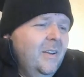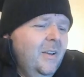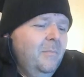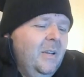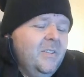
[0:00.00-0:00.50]

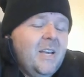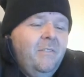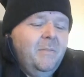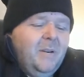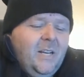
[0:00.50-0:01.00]
Because
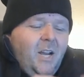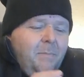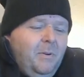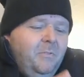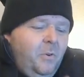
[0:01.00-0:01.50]
everybody
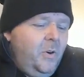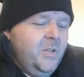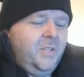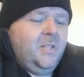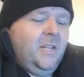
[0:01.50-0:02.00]
hyper
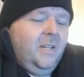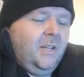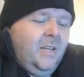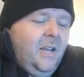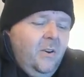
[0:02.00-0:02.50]
focuses on the
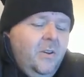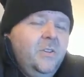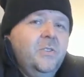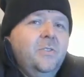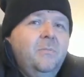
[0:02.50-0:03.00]

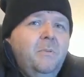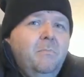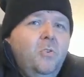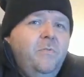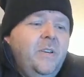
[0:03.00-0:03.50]
characters from the
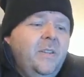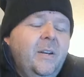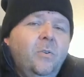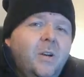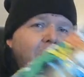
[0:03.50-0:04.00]
movie. They
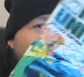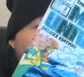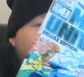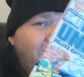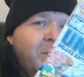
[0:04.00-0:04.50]
don't hyper
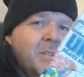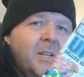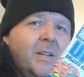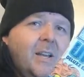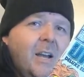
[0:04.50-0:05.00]
focus
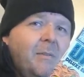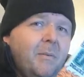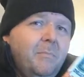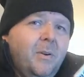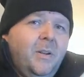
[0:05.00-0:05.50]
on the
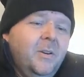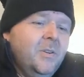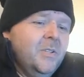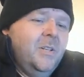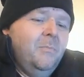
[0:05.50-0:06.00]
comic book
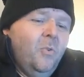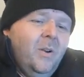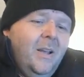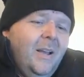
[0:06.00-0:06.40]
characters anymore.